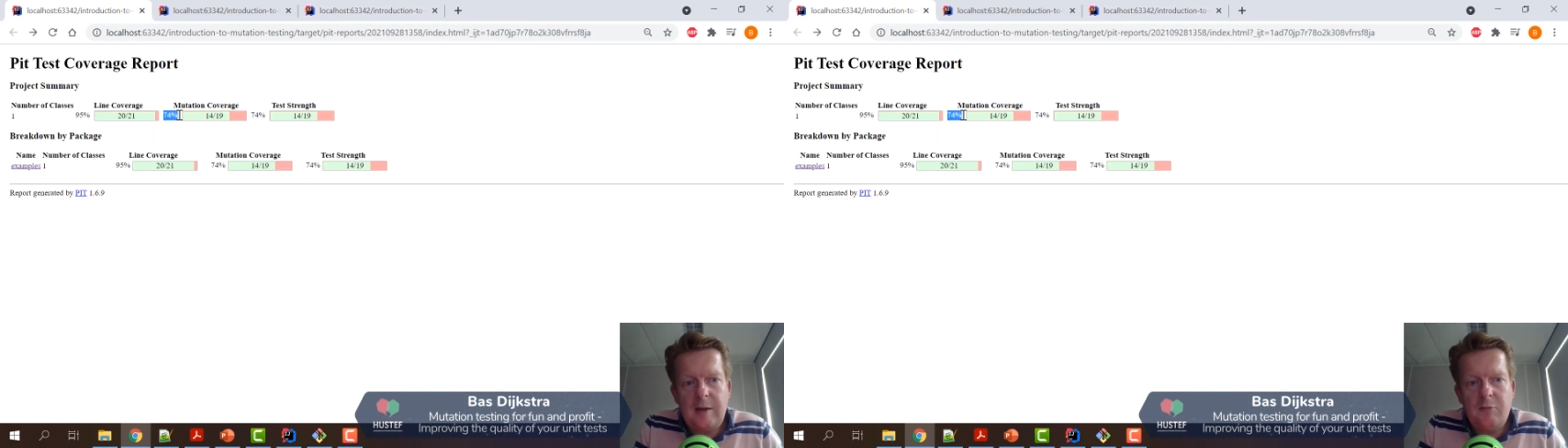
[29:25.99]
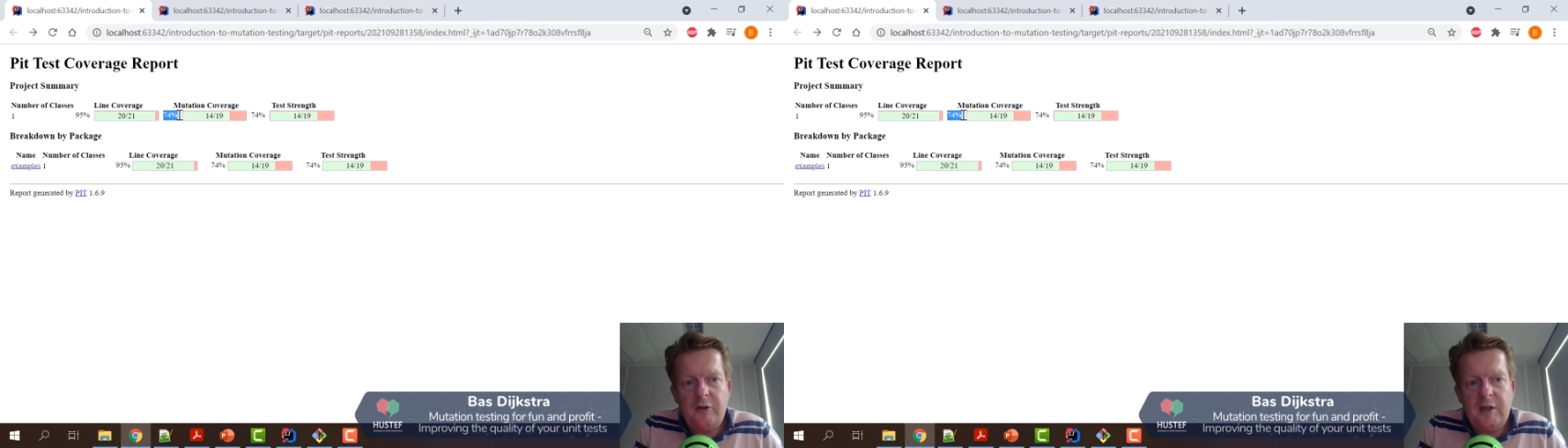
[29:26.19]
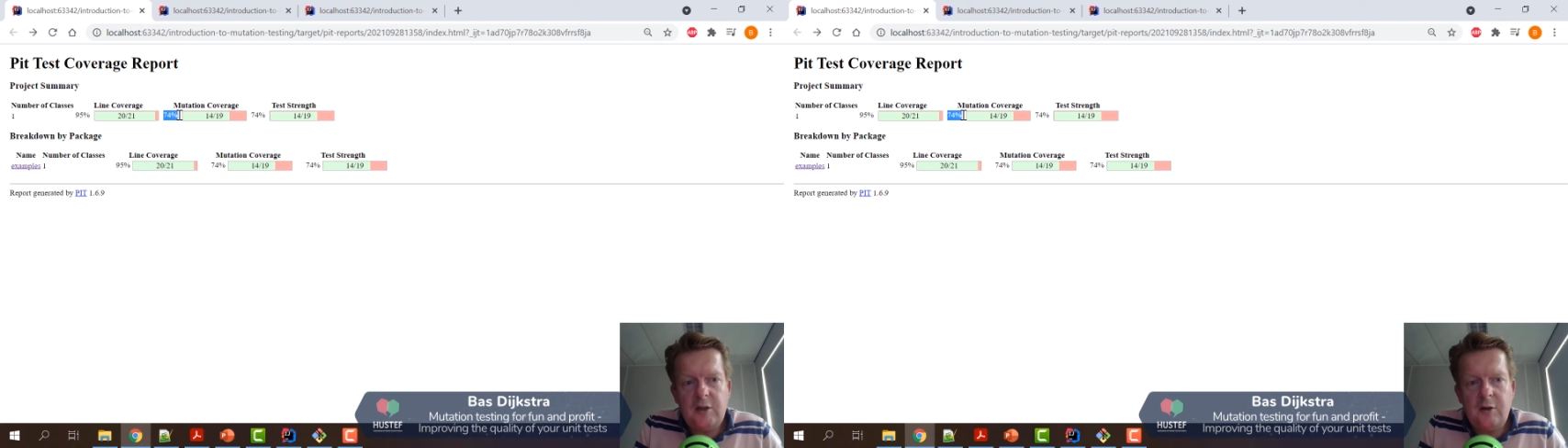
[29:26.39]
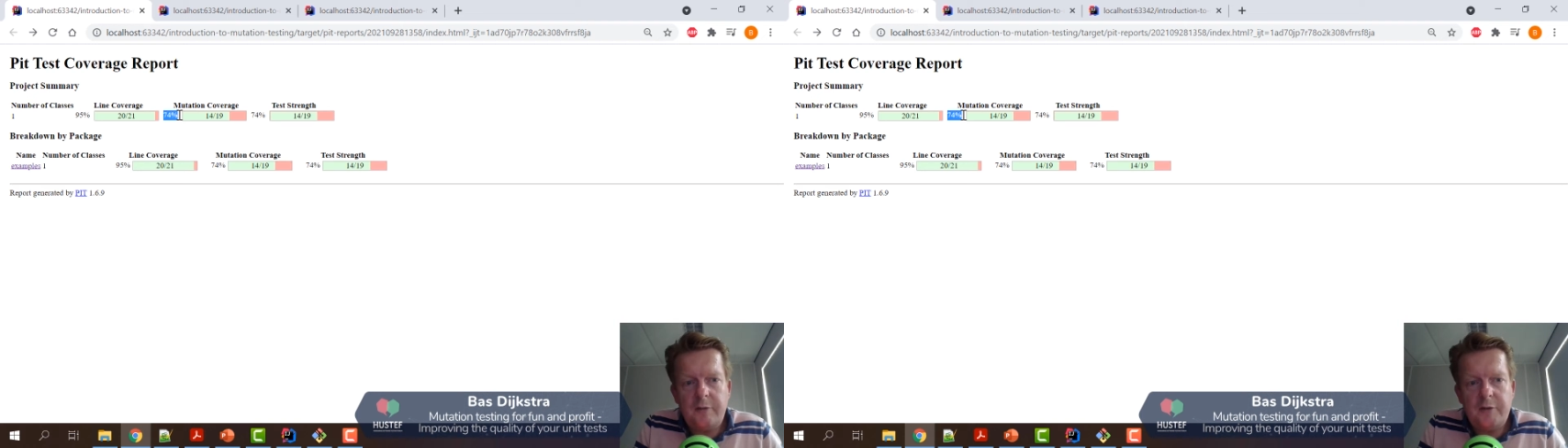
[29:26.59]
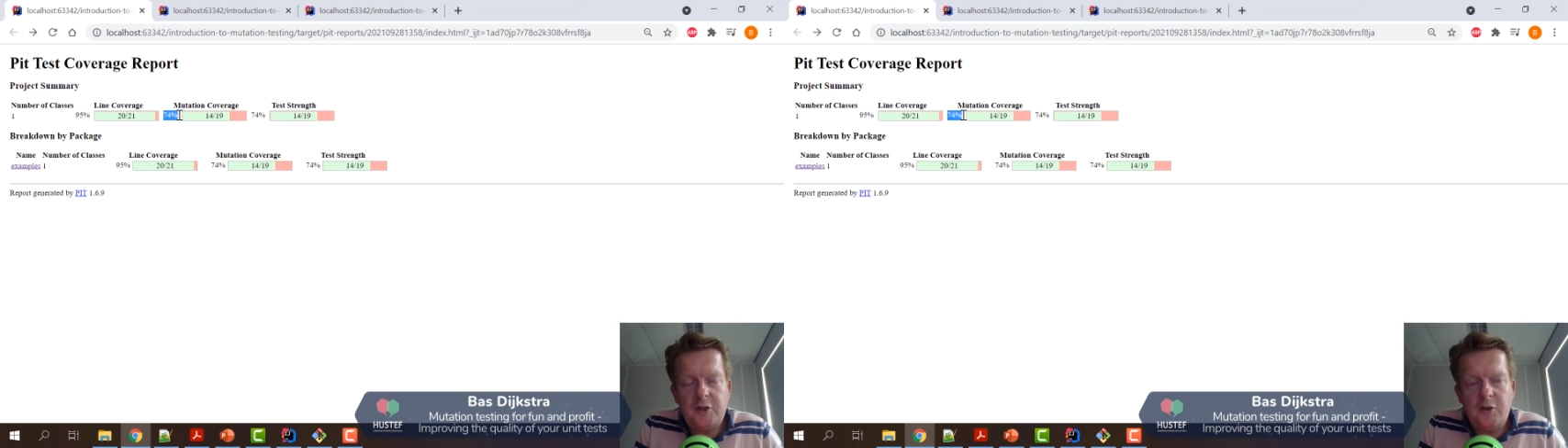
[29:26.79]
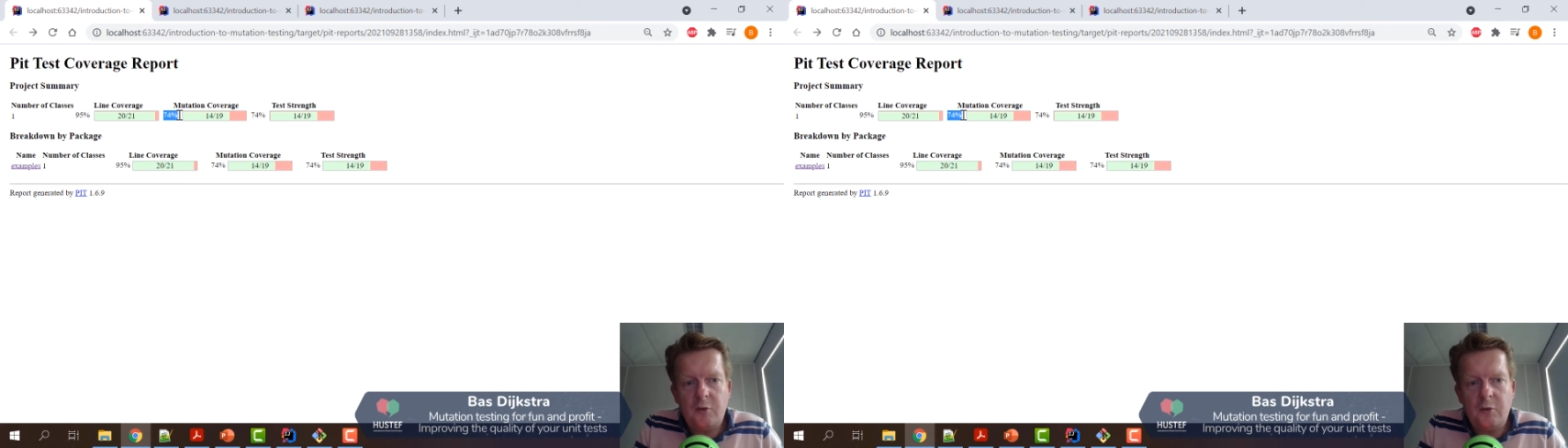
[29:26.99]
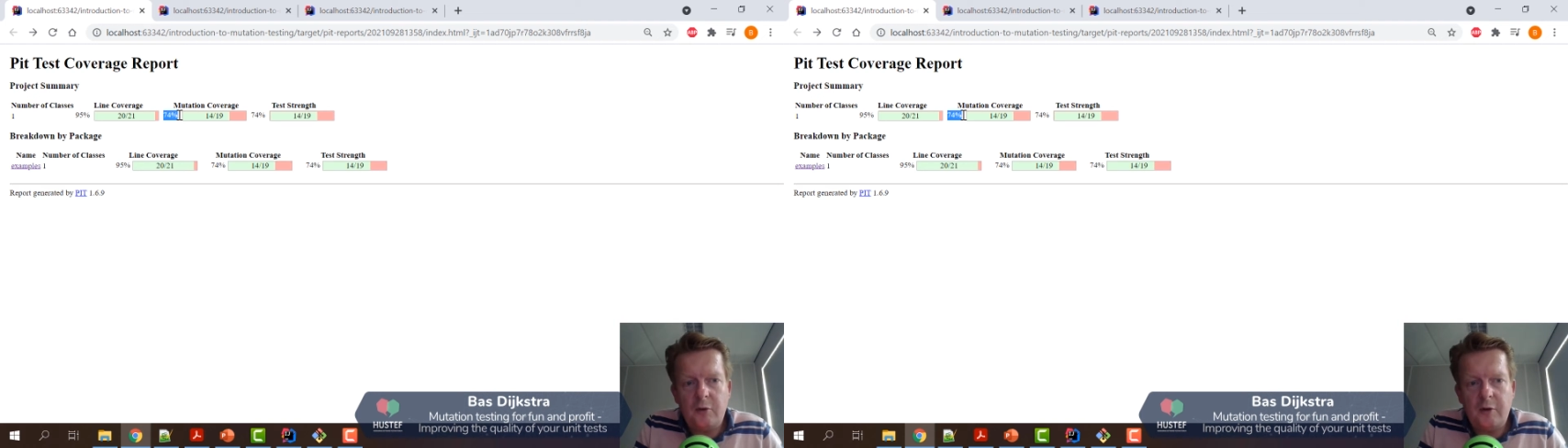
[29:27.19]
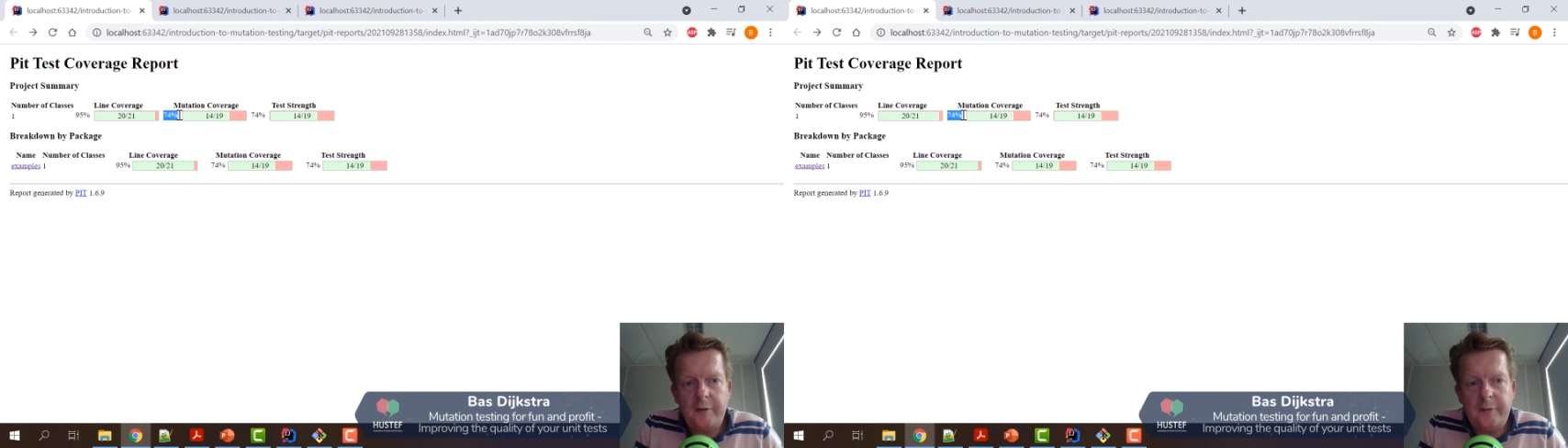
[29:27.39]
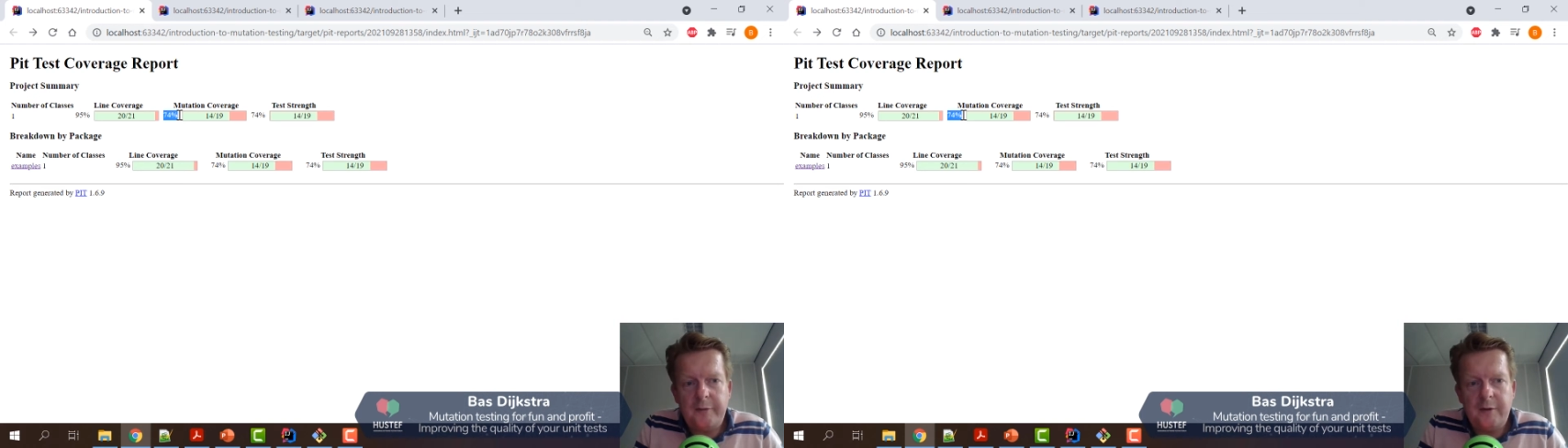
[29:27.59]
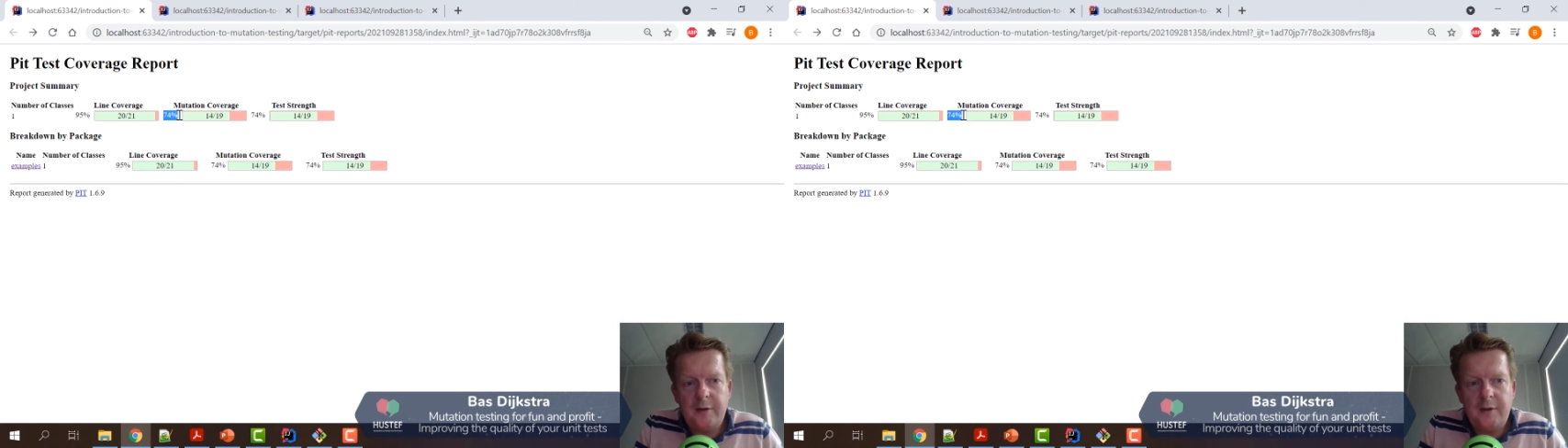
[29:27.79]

a mutation coverage score of